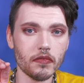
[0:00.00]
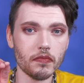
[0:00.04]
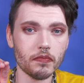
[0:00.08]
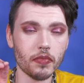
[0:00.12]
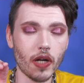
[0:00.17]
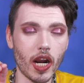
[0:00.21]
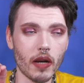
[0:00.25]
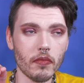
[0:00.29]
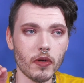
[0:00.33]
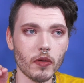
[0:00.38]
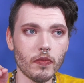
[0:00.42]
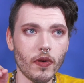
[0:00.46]

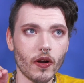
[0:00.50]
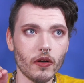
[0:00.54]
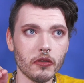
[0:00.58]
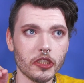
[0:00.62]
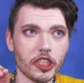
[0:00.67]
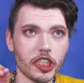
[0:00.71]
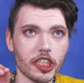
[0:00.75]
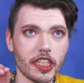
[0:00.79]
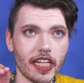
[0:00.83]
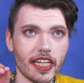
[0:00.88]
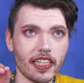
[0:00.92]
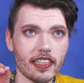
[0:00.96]
primer
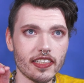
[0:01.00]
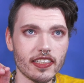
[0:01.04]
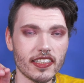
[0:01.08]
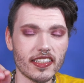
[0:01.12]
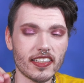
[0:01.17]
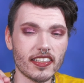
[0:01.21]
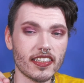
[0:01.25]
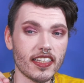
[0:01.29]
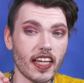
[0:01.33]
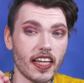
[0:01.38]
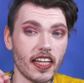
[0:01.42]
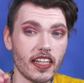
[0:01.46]
potion in
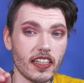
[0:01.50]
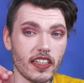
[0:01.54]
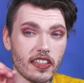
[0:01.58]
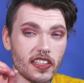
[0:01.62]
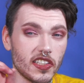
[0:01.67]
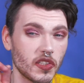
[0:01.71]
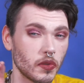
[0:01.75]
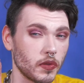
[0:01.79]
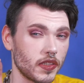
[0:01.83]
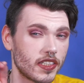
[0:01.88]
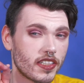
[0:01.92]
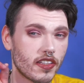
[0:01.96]
Sin,
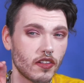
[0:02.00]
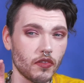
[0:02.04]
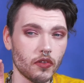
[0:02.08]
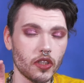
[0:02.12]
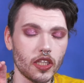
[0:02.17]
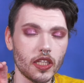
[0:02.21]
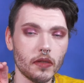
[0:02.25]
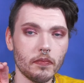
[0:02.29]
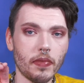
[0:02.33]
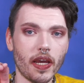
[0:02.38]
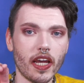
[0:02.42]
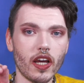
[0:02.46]
so it's the
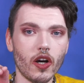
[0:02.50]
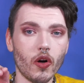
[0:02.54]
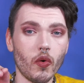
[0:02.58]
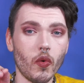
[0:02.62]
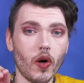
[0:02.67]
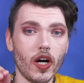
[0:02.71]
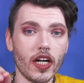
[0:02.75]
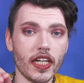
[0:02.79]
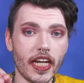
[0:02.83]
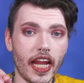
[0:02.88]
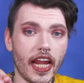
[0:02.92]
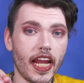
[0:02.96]
really pale one,